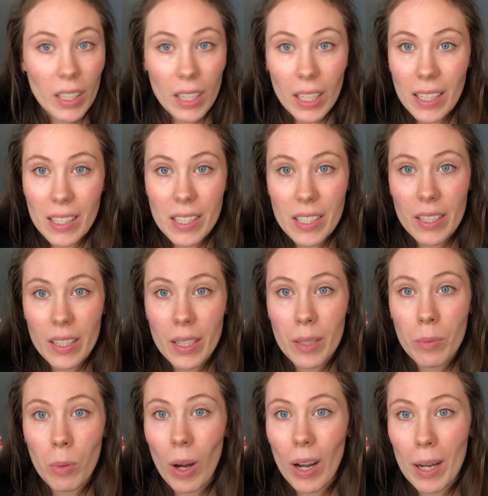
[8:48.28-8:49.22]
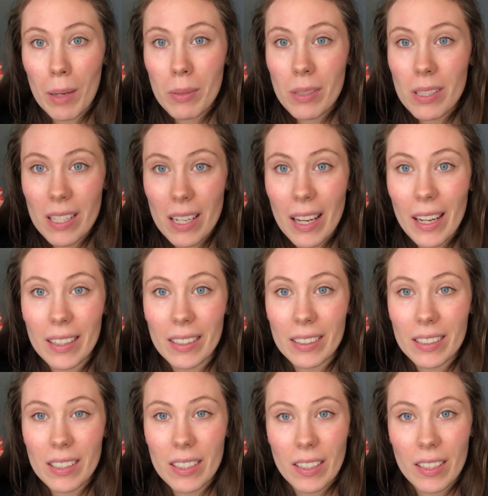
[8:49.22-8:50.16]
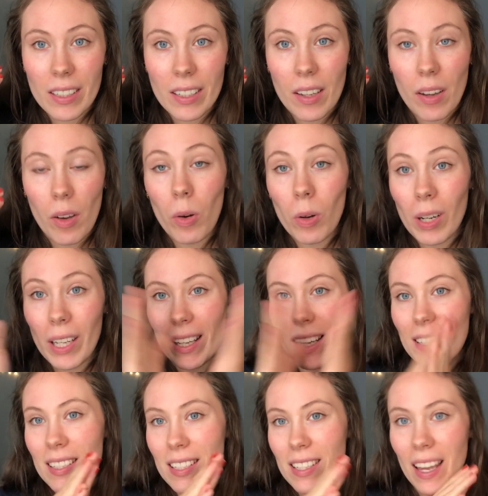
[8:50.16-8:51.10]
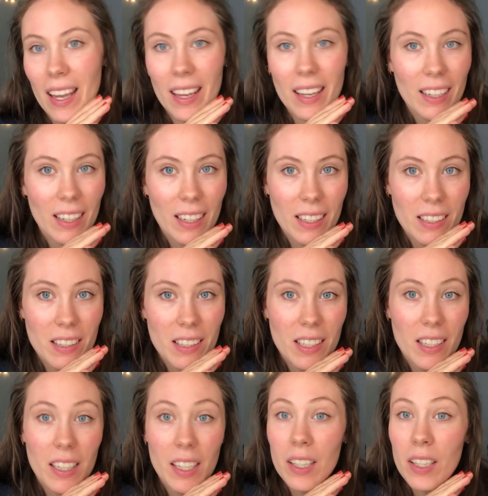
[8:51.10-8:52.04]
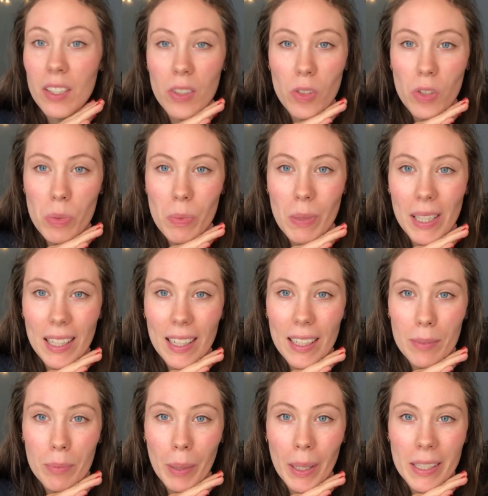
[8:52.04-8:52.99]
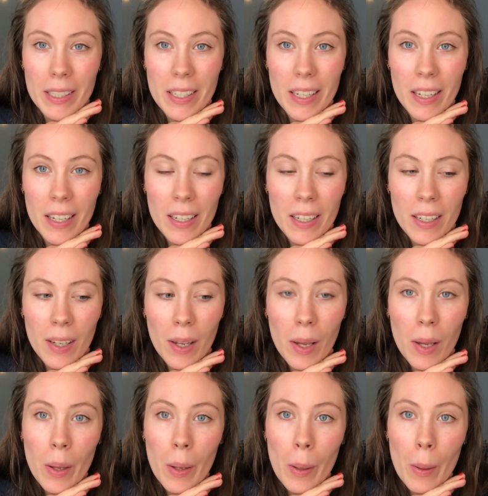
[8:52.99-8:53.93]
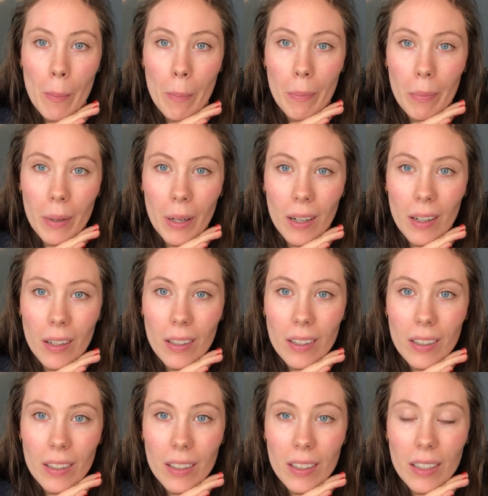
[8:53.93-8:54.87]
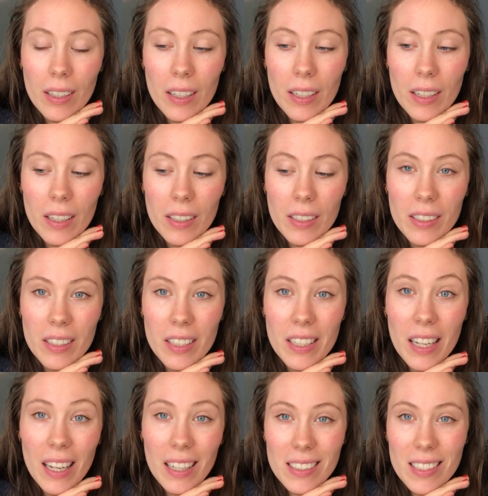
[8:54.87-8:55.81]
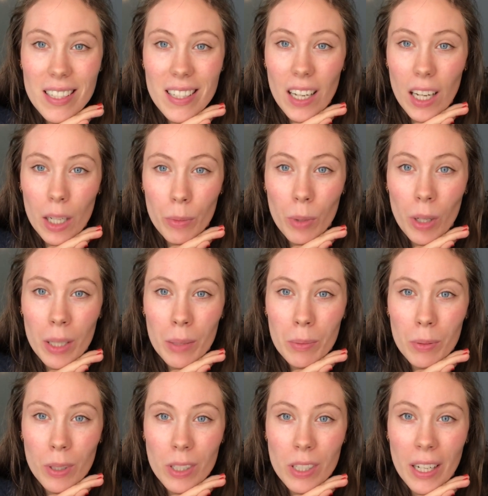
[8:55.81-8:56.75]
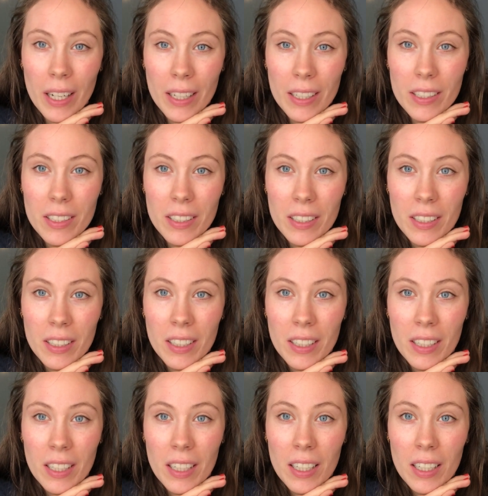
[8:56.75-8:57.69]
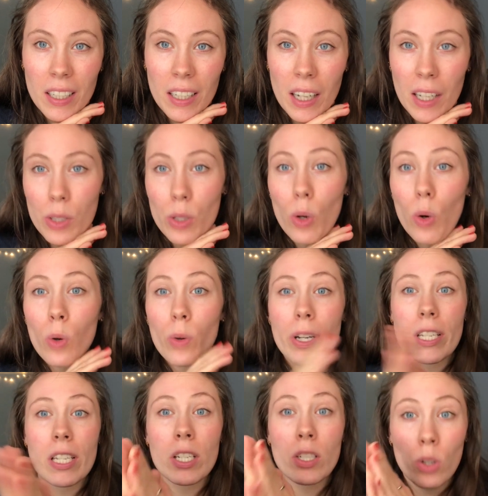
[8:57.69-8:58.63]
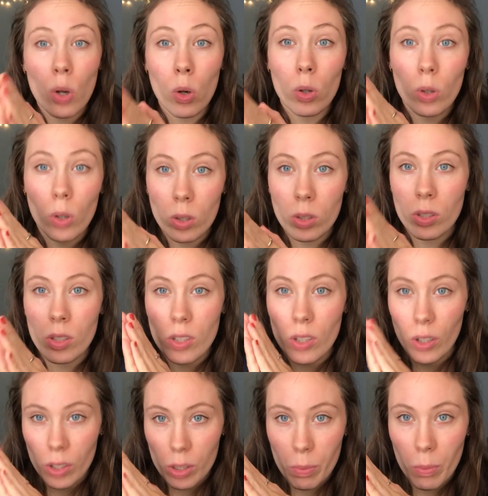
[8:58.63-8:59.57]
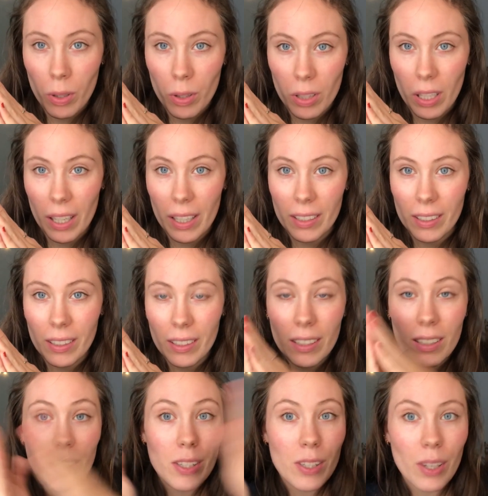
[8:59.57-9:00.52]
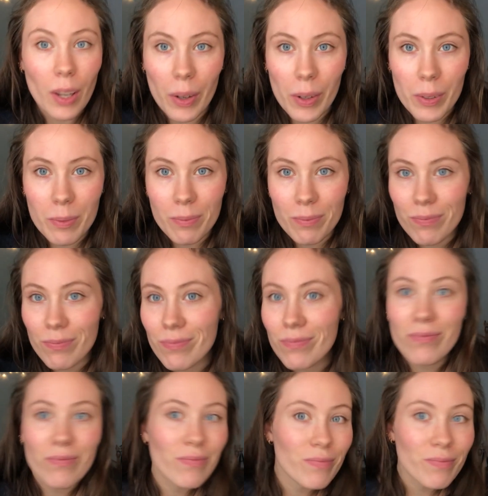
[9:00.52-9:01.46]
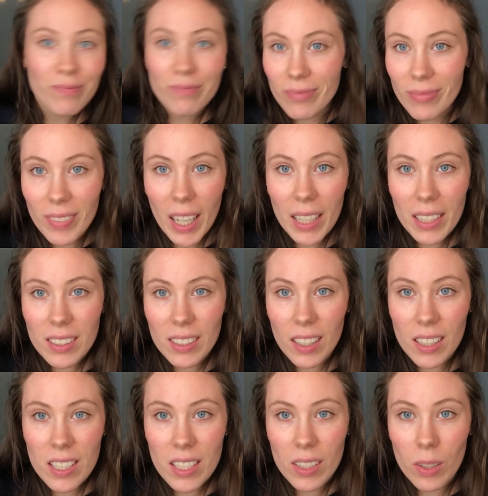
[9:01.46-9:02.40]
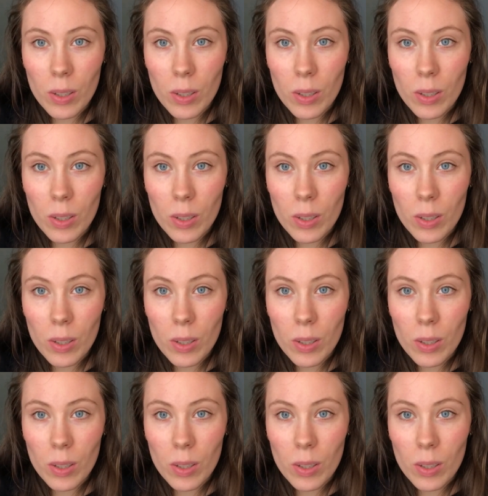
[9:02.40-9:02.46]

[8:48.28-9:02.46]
let's see what happens next. All I can say is, not to be clickbaity, but the next DIY project has already not gone so smoothly, so exciting